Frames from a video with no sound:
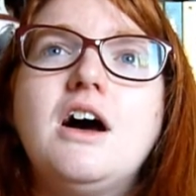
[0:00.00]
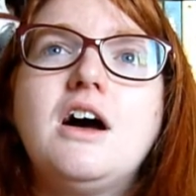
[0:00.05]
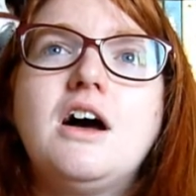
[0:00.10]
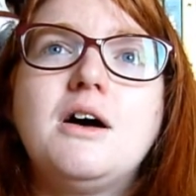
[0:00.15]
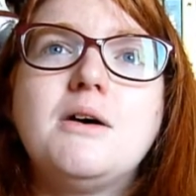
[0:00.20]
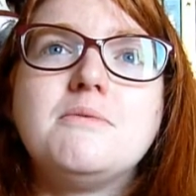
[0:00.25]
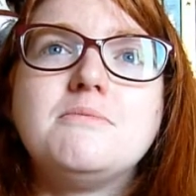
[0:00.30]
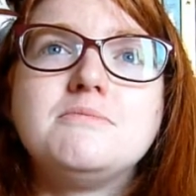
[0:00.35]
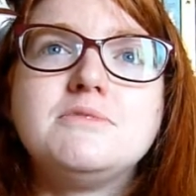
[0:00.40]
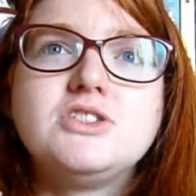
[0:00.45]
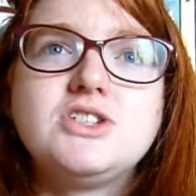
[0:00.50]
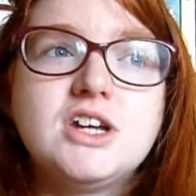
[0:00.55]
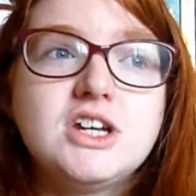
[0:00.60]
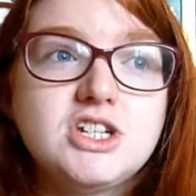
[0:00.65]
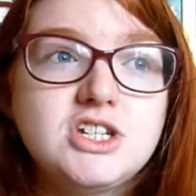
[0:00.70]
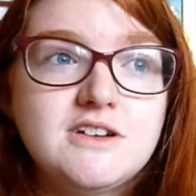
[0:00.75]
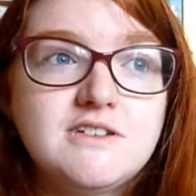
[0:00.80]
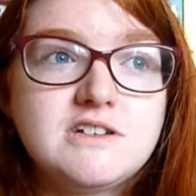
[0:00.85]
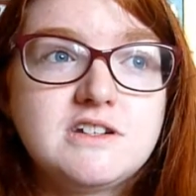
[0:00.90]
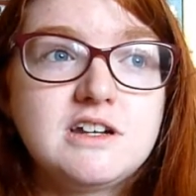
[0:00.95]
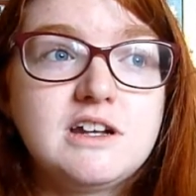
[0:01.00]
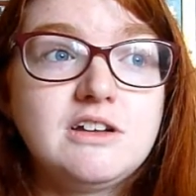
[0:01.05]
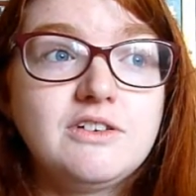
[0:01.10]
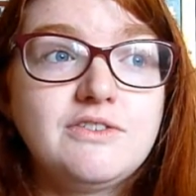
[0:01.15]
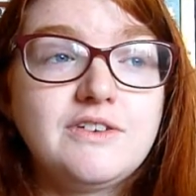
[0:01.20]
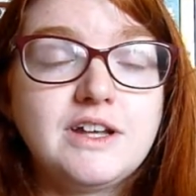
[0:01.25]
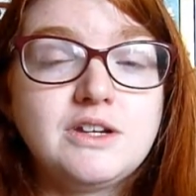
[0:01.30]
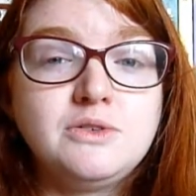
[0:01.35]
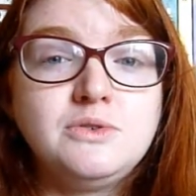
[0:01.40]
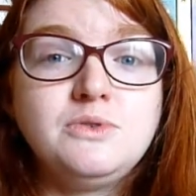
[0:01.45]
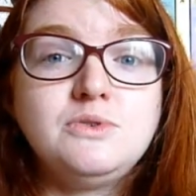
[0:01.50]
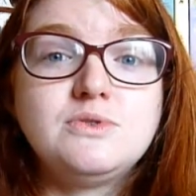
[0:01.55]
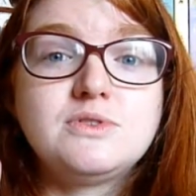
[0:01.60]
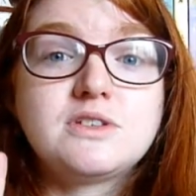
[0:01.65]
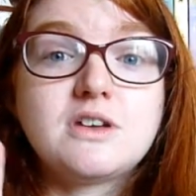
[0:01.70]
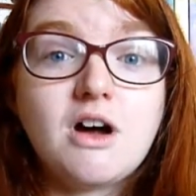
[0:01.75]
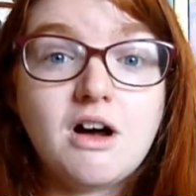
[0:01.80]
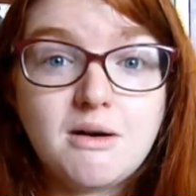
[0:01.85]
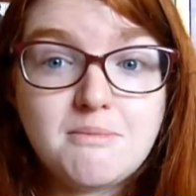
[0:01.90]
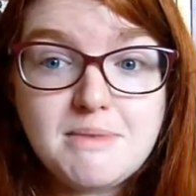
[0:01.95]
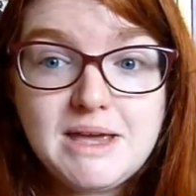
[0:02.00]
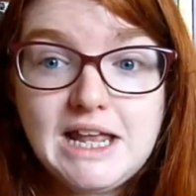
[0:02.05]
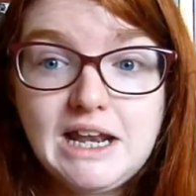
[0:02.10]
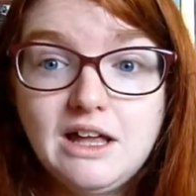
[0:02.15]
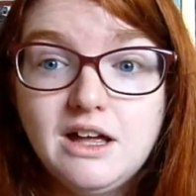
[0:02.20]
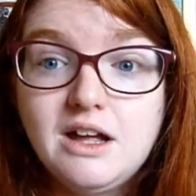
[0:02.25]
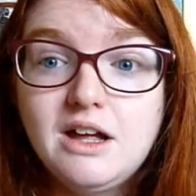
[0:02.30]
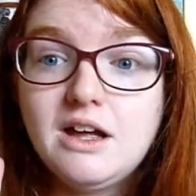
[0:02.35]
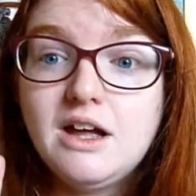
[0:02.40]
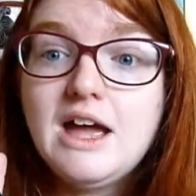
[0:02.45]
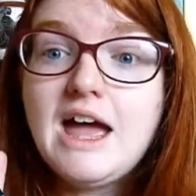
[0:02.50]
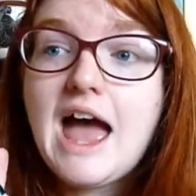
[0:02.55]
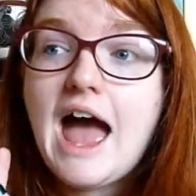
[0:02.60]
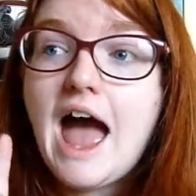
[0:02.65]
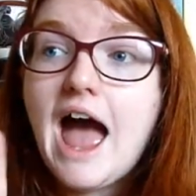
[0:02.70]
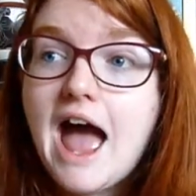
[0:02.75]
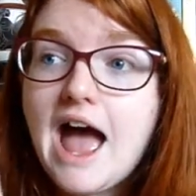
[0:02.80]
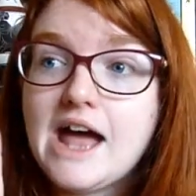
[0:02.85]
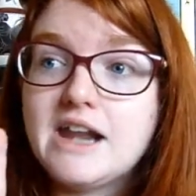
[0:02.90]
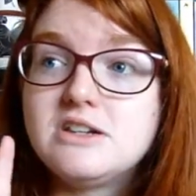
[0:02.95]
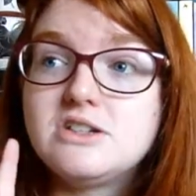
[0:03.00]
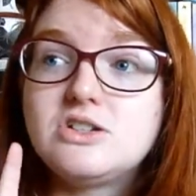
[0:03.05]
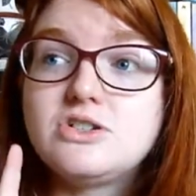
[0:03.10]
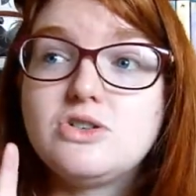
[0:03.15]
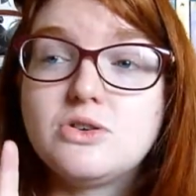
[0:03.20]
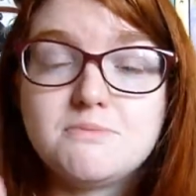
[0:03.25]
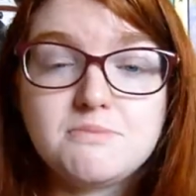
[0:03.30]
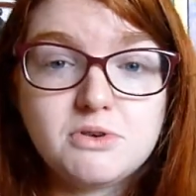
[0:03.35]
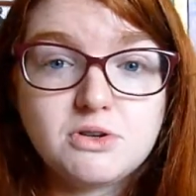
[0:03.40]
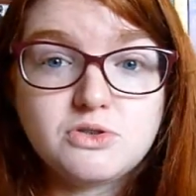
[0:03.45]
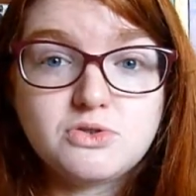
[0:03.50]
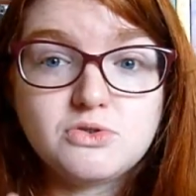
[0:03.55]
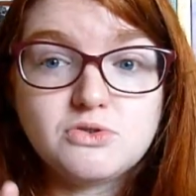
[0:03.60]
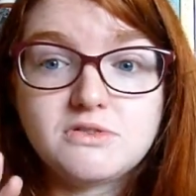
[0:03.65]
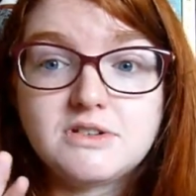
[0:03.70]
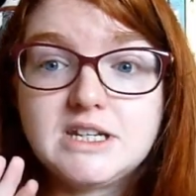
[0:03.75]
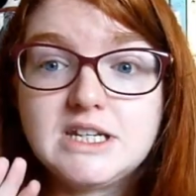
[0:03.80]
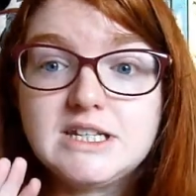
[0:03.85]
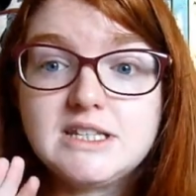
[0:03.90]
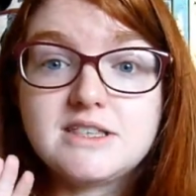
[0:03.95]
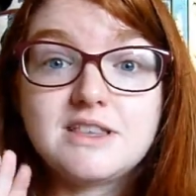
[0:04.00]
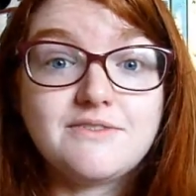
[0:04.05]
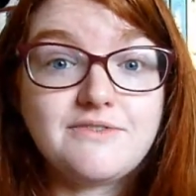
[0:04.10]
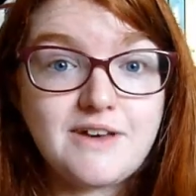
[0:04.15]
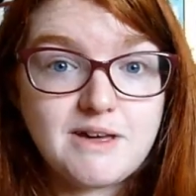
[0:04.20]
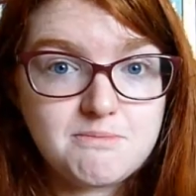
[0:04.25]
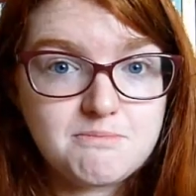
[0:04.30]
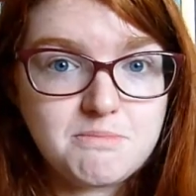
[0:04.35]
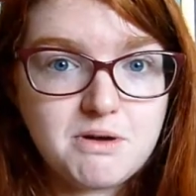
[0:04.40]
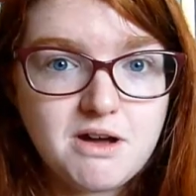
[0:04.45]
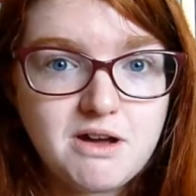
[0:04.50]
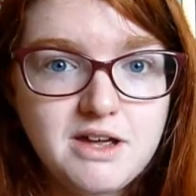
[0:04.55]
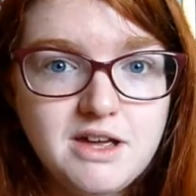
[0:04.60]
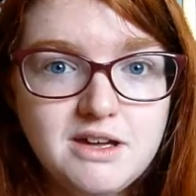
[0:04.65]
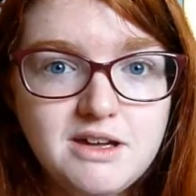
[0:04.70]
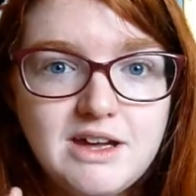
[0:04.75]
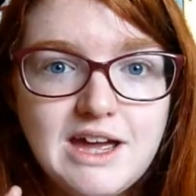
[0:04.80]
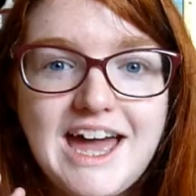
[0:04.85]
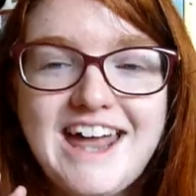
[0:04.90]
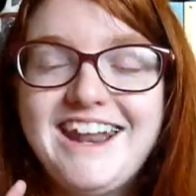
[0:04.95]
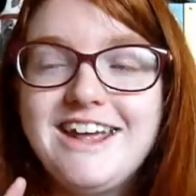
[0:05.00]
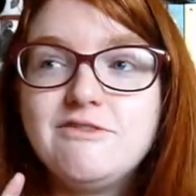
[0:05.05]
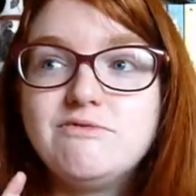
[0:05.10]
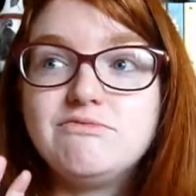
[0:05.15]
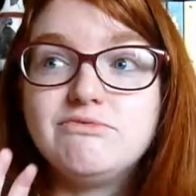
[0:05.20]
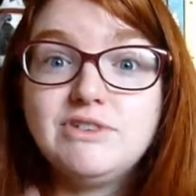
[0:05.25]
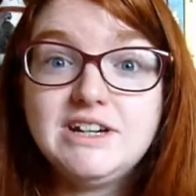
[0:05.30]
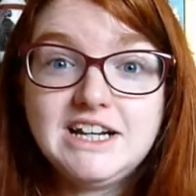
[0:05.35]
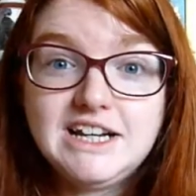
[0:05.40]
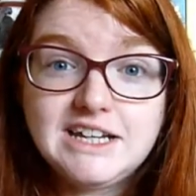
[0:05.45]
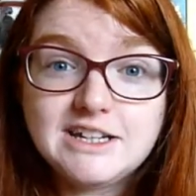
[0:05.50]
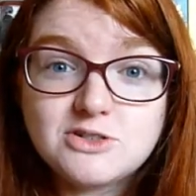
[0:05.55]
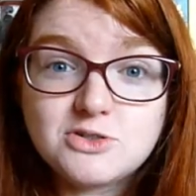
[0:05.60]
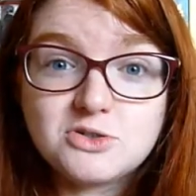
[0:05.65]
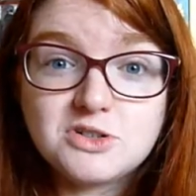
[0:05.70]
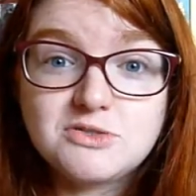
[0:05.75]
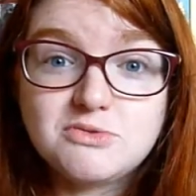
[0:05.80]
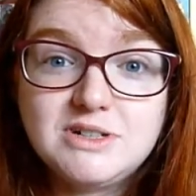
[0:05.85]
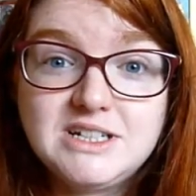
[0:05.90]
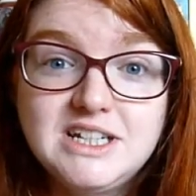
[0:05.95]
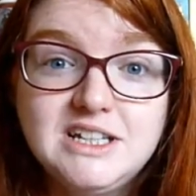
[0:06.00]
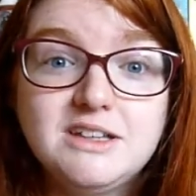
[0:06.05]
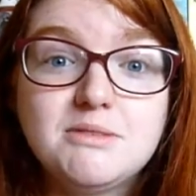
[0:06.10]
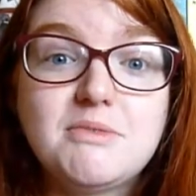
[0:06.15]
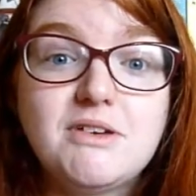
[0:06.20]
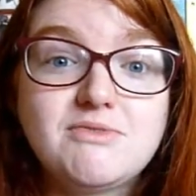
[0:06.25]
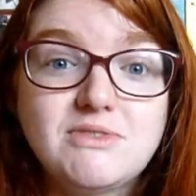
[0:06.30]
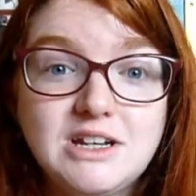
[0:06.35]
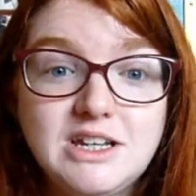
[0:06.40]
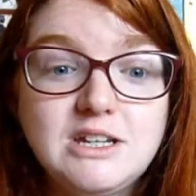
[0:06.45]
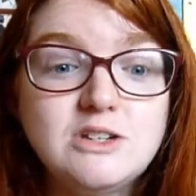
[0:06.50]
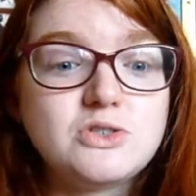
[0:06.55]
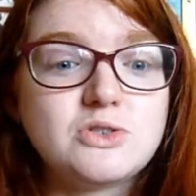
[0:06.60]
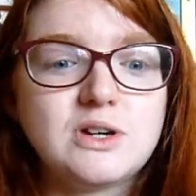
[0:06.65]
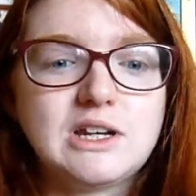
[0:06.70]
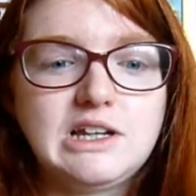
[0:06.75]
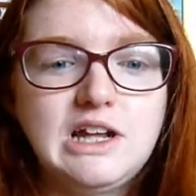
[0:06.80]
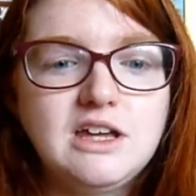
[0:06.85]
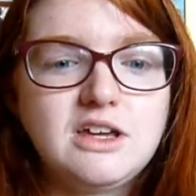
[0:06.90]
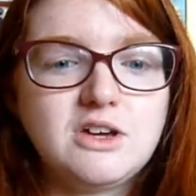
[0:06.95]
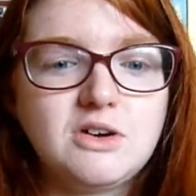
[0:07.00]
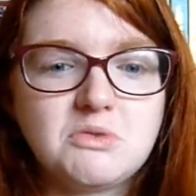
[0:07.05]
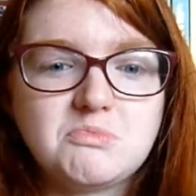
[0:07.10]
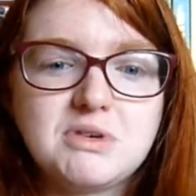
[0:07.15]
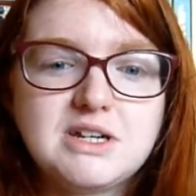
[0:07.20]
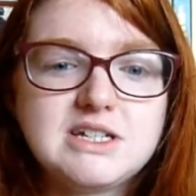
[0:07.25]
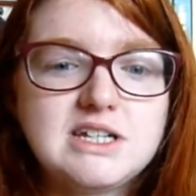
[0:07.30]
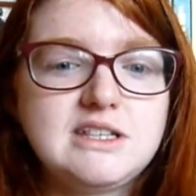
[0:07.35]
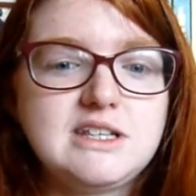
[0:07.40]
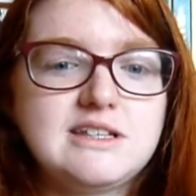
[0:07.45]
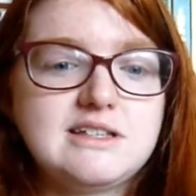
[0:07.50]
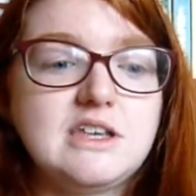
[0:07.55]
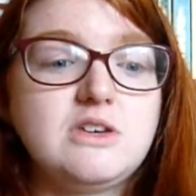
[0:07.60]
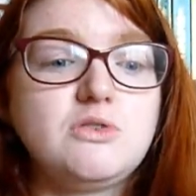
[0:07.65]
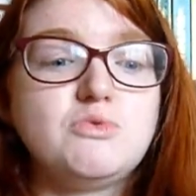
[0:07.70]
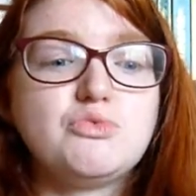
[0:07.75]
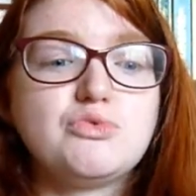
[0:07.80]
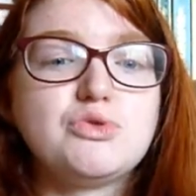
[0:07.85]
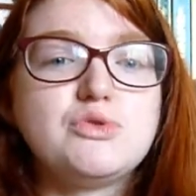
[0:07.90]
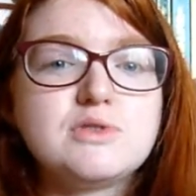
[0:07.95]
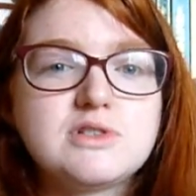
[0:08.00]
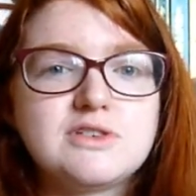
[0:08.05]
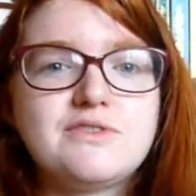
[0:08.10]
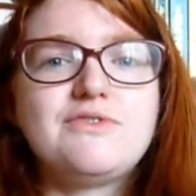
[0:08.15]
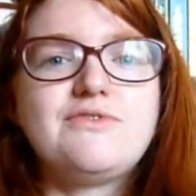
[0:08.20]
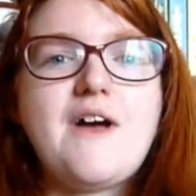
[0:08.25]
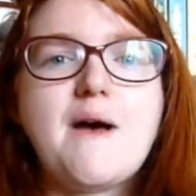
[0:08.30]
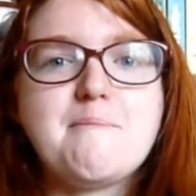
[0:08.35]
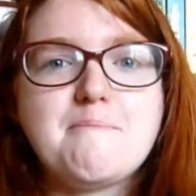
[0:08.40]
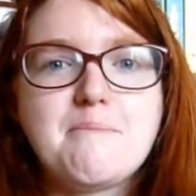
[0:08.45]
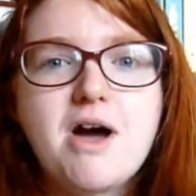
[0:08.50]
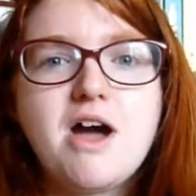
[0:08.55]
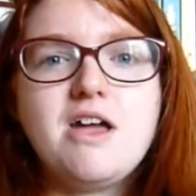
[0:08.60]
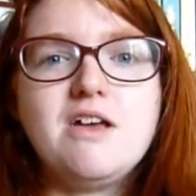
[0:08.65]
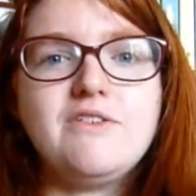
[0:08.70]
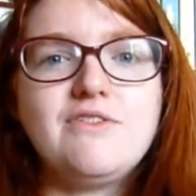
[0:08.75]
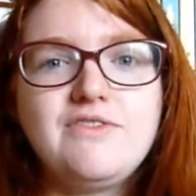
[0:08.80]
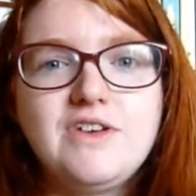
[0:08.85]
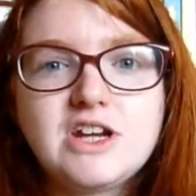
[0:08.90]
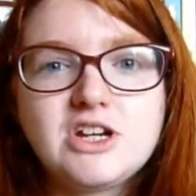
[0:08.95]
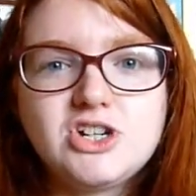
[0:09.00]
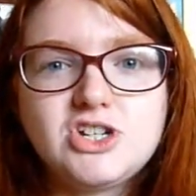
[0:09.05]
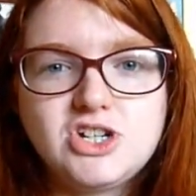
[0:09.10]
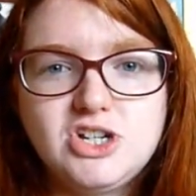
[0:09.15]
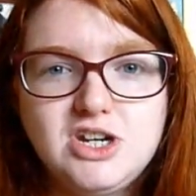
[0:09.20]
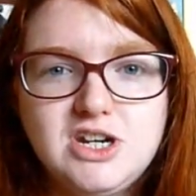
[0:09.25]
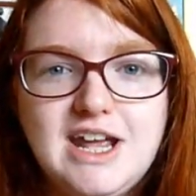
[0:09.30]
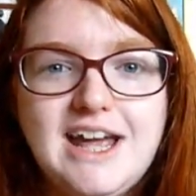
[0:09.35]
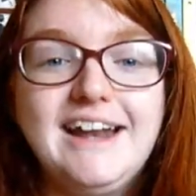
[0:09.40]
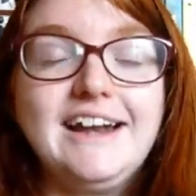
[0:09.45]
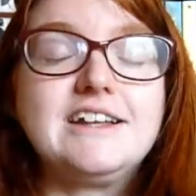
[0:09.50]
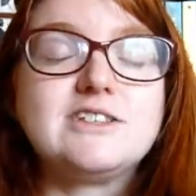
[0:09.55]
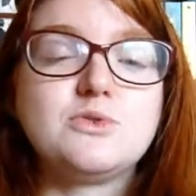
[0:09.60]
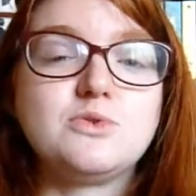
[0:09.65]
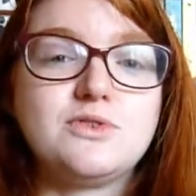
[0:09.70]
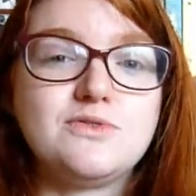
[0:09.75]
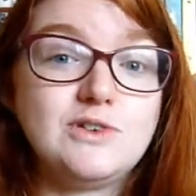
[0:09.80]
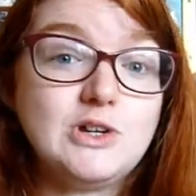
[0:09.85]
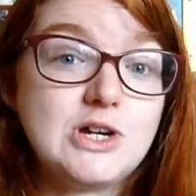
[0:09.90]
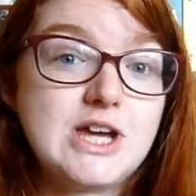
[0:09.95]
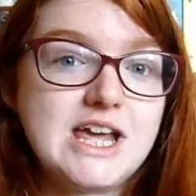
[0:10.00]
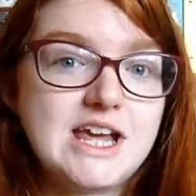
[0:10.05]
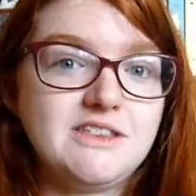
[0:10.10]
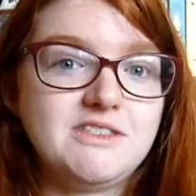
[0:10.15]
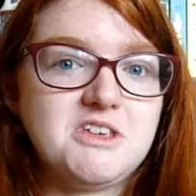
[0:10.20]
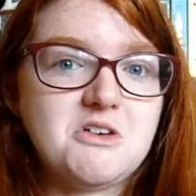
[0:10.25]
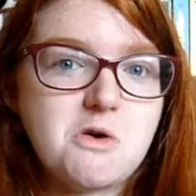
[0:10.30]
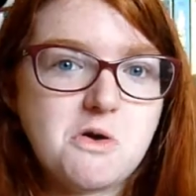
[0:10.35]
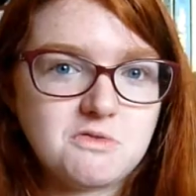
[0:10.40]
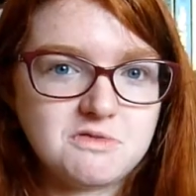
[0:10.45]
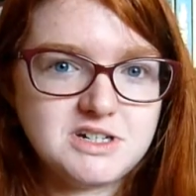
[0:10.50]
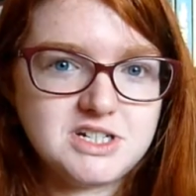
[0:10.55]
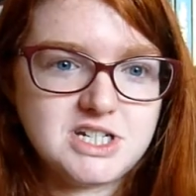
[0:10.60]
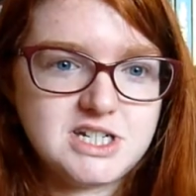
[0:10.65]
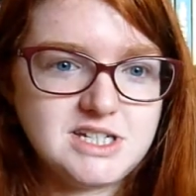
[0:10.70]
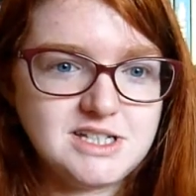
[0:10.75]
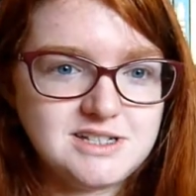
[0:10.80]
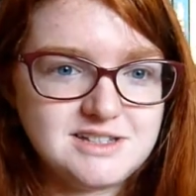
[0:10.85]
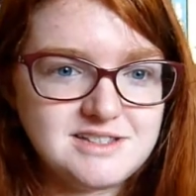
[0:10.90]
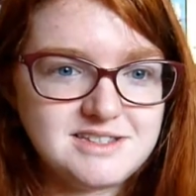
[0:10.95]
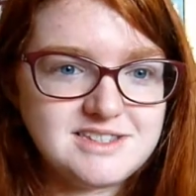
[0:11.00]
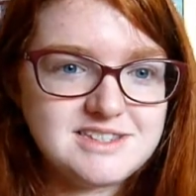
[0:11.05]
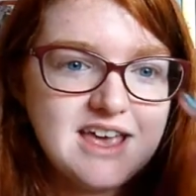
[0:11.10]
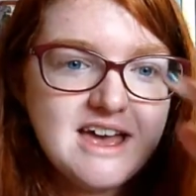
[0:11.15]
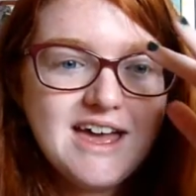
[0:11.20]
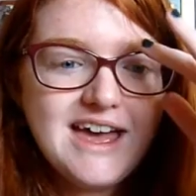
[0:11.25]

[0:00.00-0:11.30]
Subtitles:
Jay Sheridan Le Fanu's Carmilla, and John Polidori's The Vampire, and I really enjoyed reading them. I really enjoyed, like, going back to these, like, roots of vampire fiction and sort of looking at the origins.